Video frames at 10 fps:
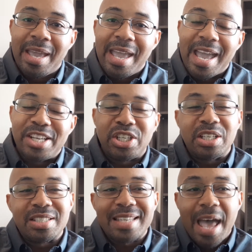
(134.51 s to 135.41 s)
And she
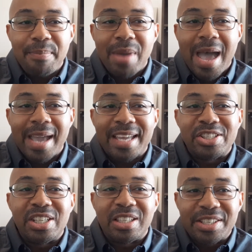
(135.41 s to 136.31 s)
sat back and
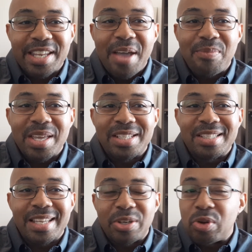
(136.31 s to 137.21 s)
she looked at me and she
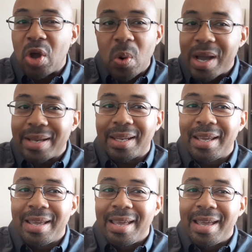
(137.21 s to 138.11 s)
said, you know what?
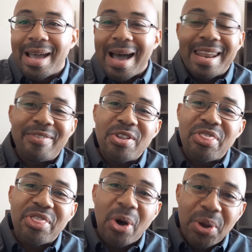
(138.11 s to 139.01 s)
I never
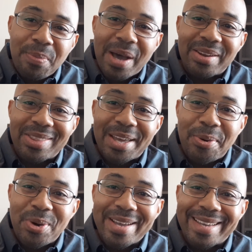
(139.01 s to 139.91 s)
thought about it
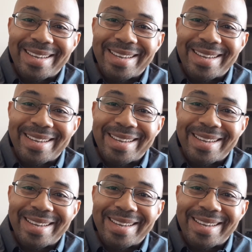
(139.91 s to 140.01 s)
that way.